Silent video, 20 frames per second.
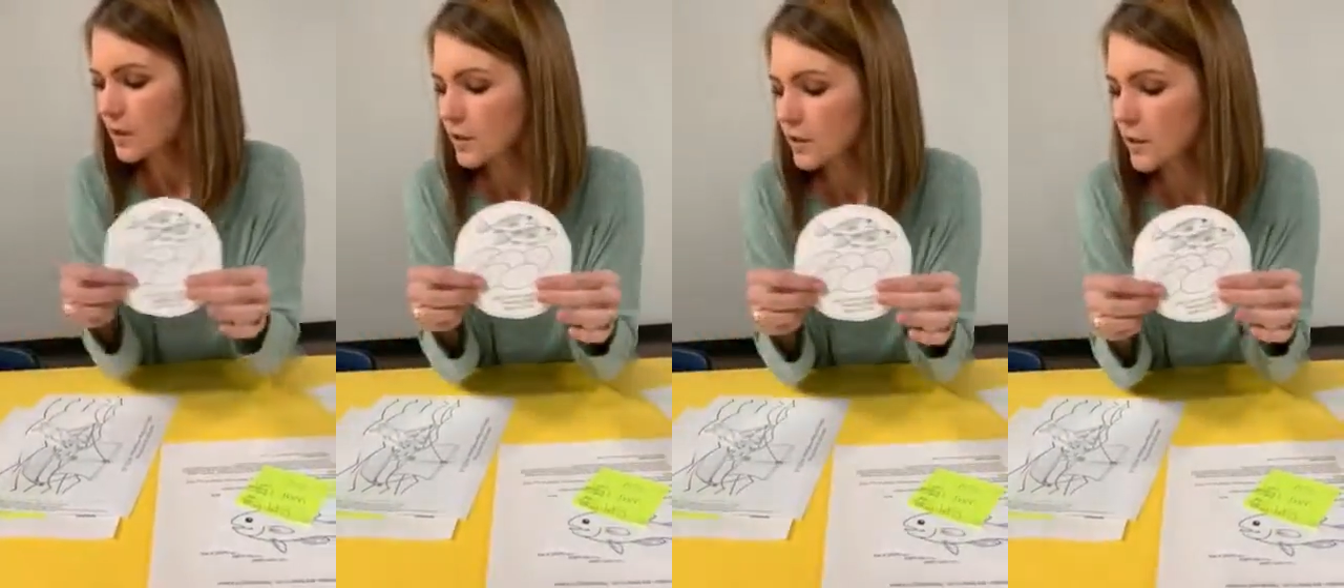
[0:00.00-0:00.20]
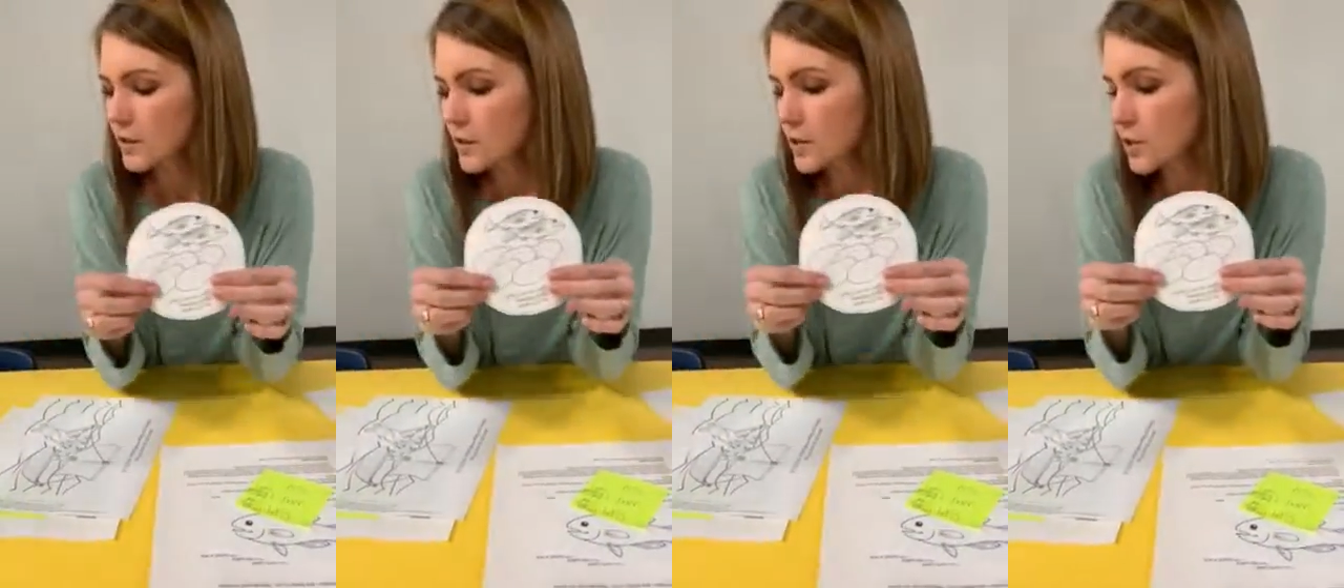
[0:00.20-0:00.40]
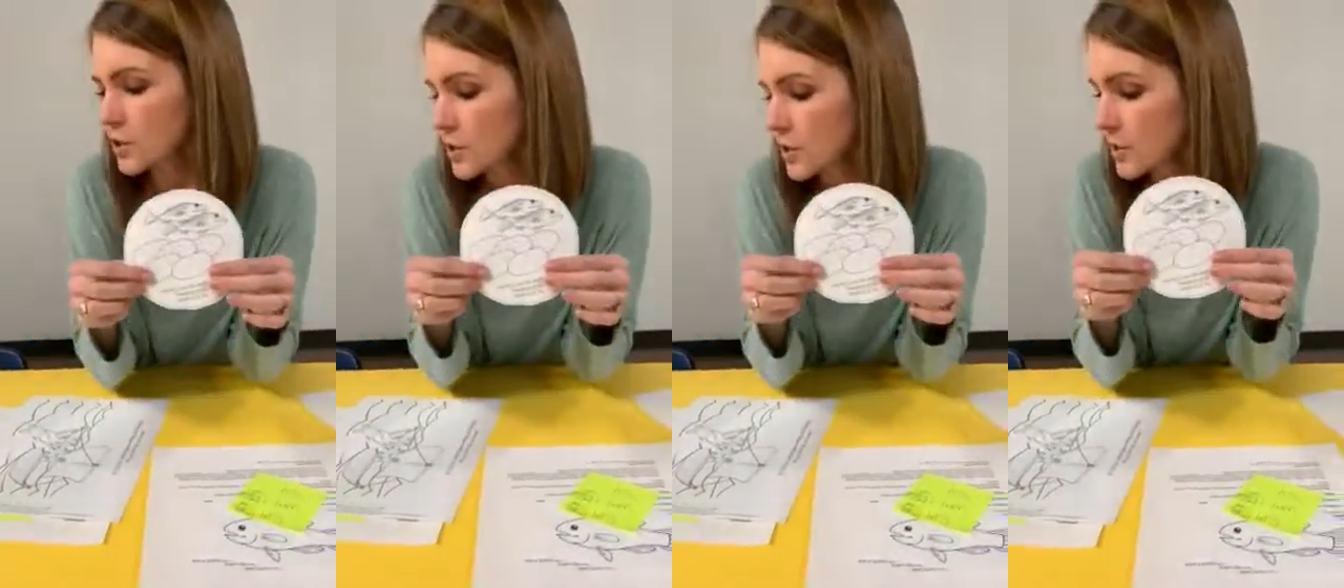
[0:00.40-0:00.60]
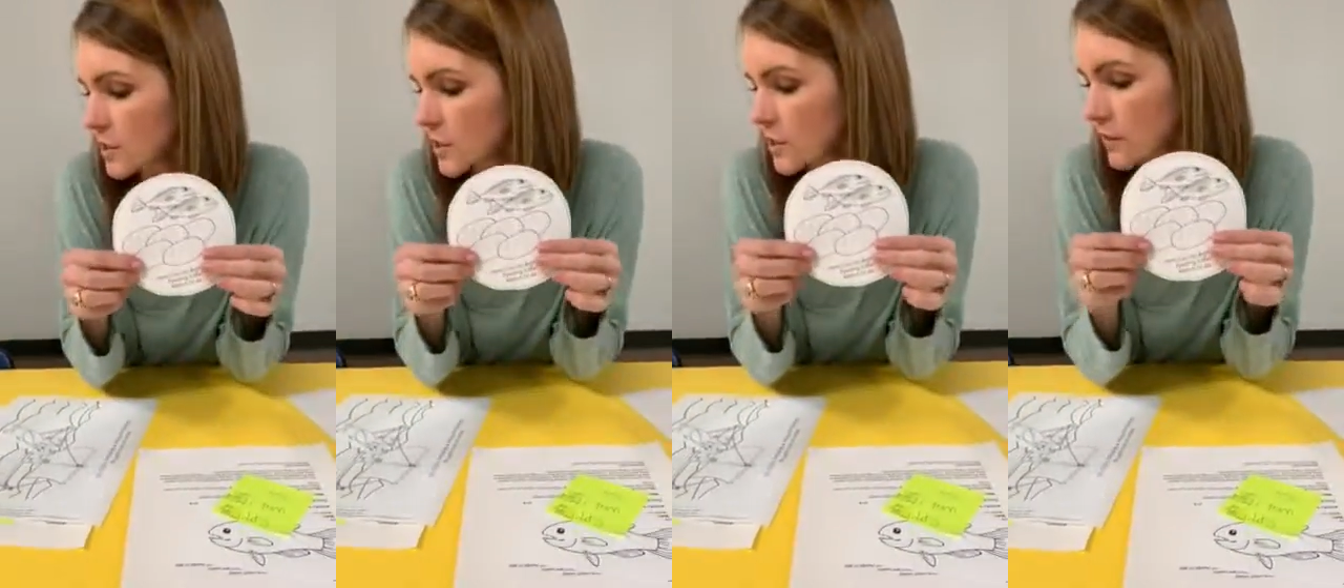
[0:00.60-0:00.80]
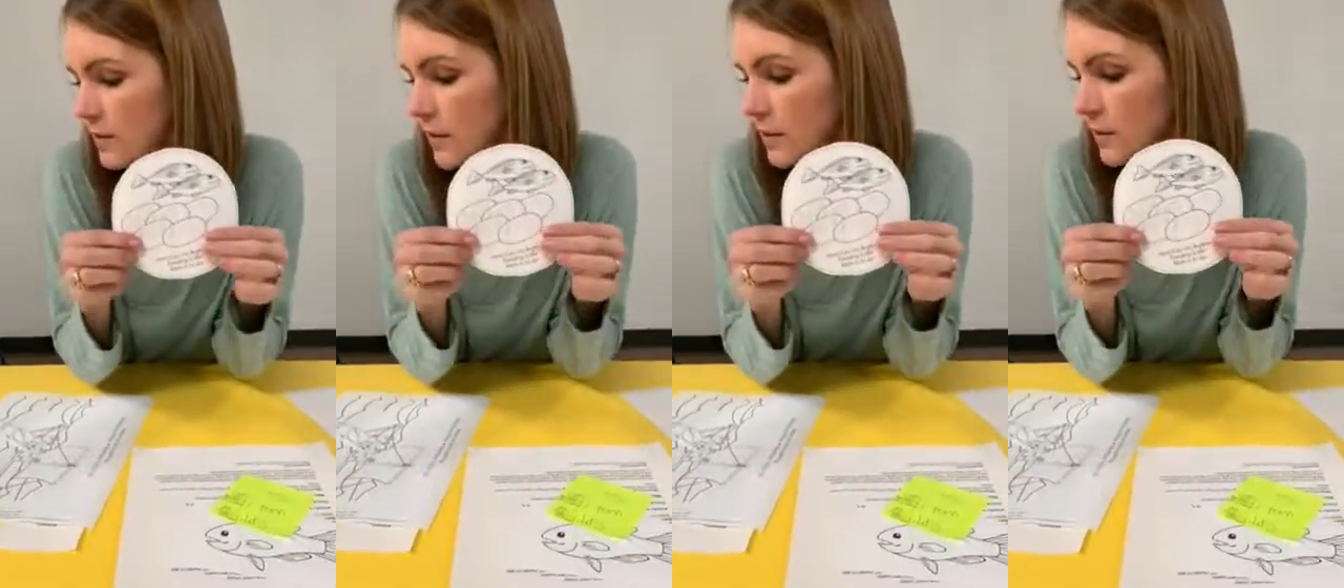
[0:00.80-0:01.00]
this is
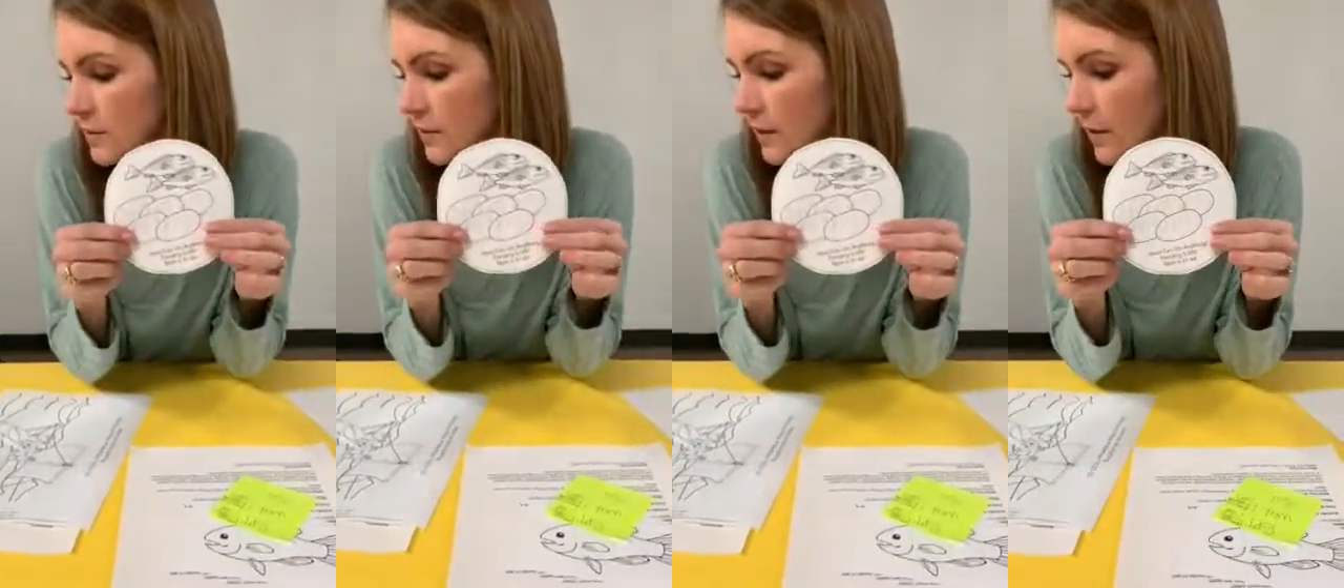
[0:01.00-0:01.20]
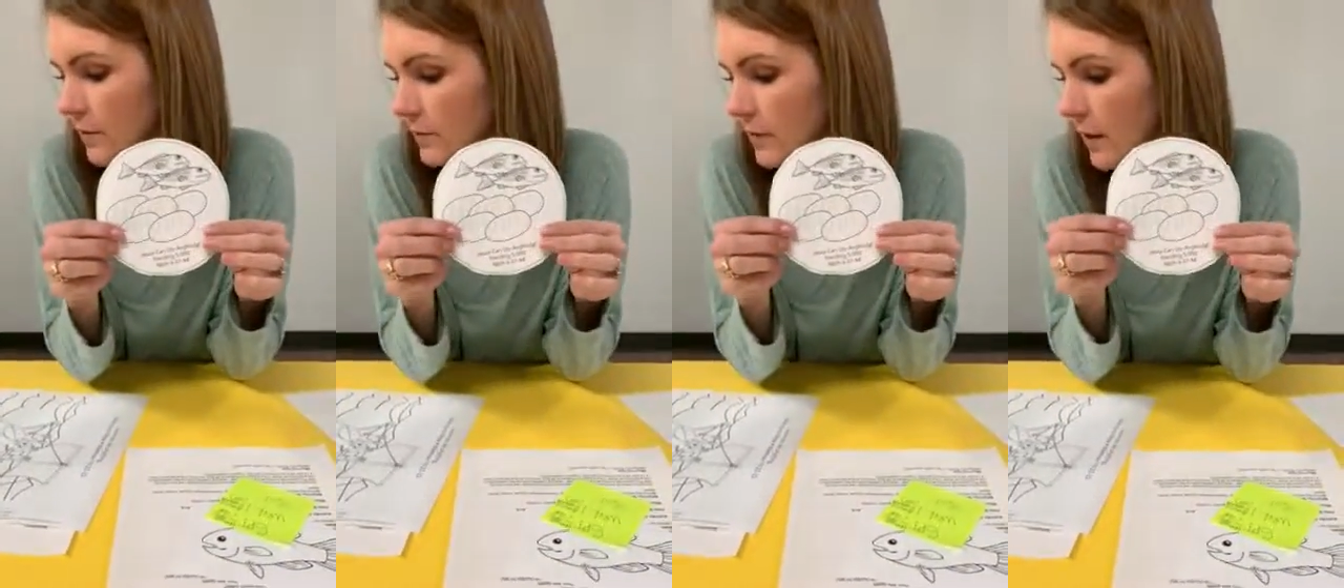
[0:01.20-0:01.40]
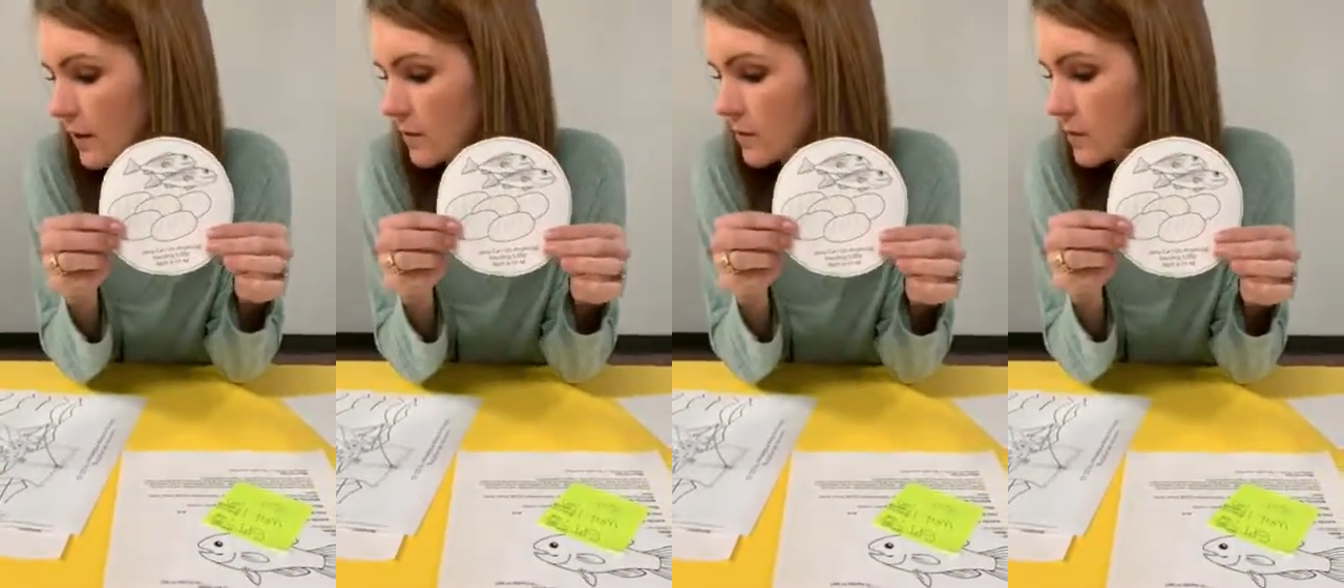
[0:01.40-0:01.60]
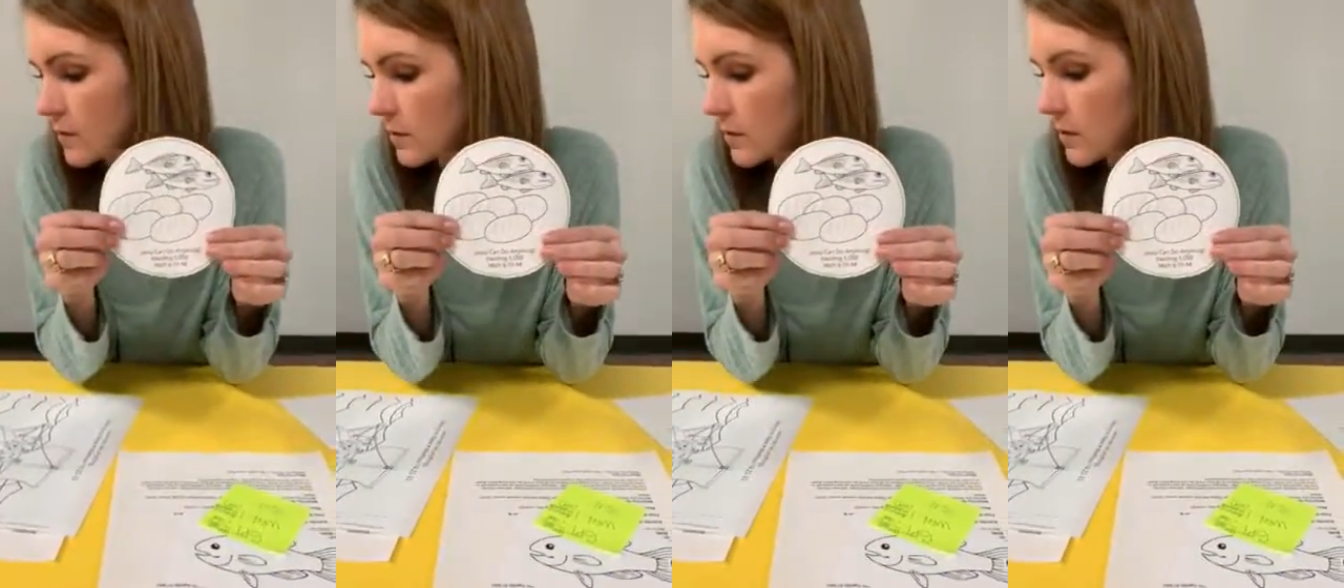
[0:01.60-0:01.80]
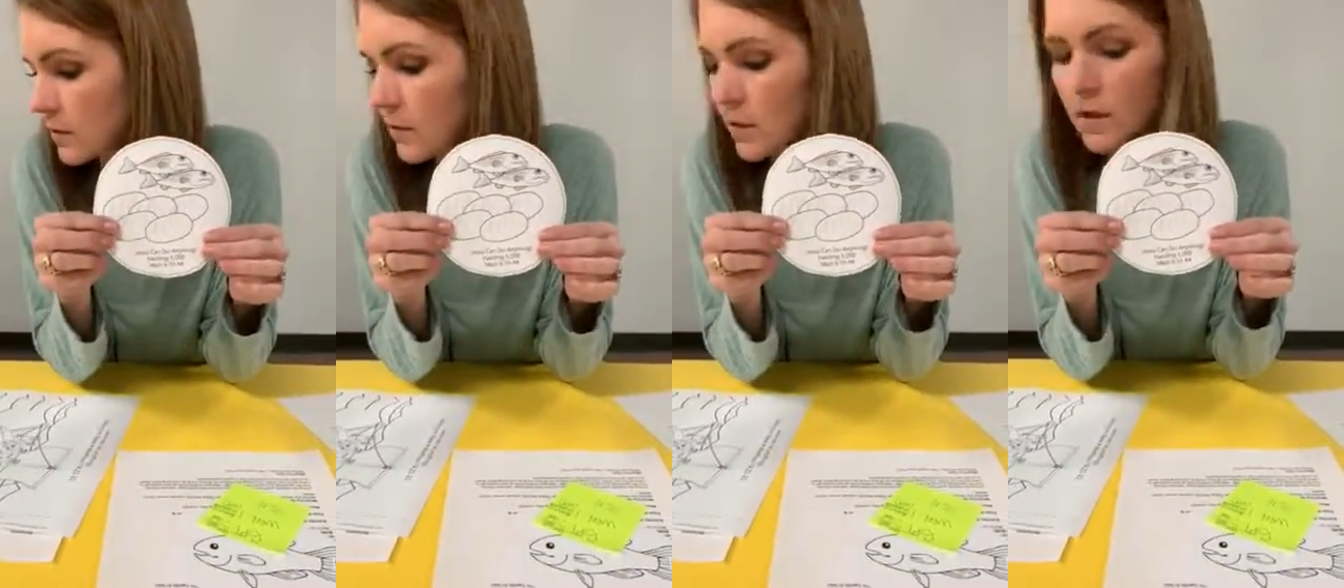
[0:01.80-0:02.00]
Jesus fed the
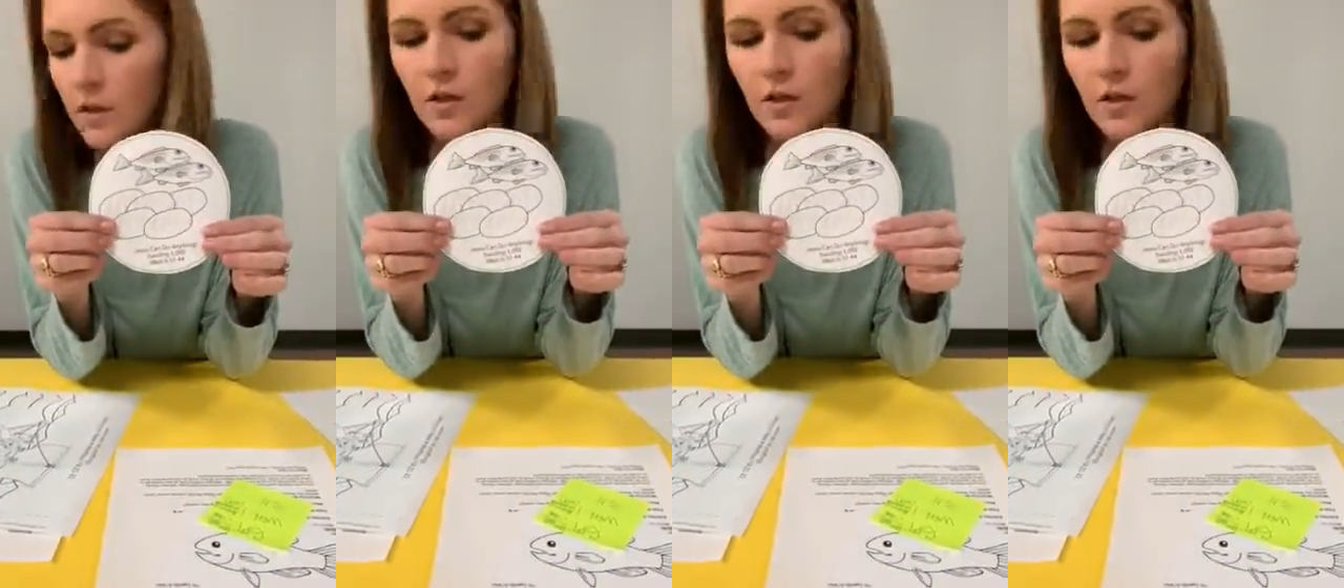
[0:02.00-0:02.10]
5,000.